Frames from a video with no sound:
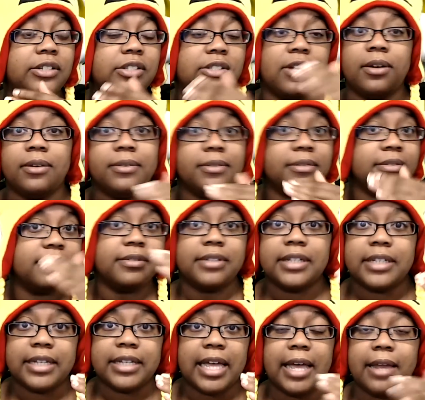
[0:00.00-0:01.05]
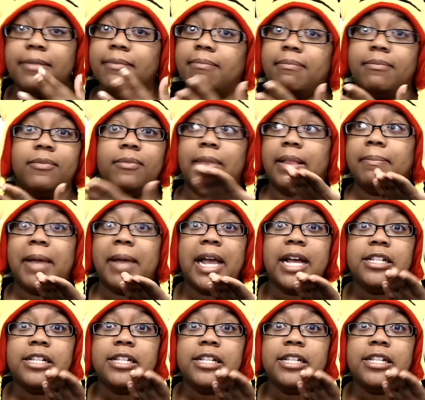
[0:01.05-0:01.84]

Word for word: So, and my